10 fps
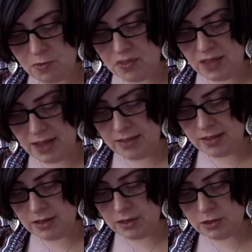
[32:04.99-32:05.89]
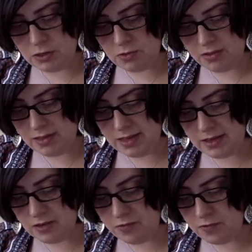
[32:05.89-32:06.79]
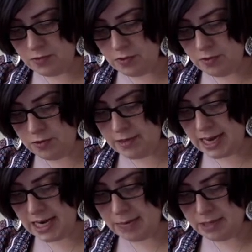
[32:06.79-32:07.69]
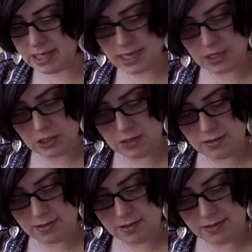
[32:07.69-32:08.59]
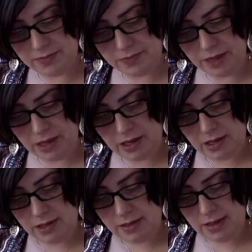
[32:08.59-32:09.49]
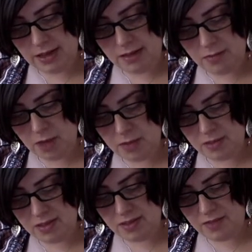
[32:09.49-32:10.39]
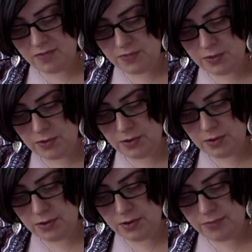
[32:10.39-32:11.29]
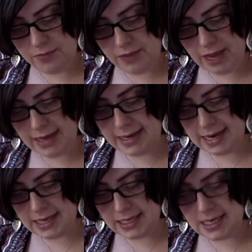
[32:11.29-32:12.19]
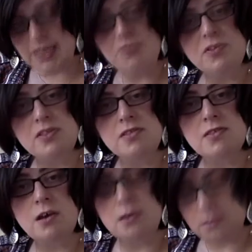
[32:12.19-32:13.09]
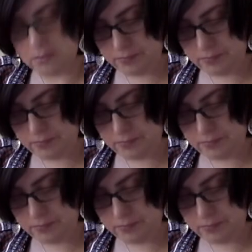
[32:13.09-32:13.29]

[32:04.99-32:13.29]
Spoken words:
without the usual set of rules and limitations. These moments are food and nectar for the soul.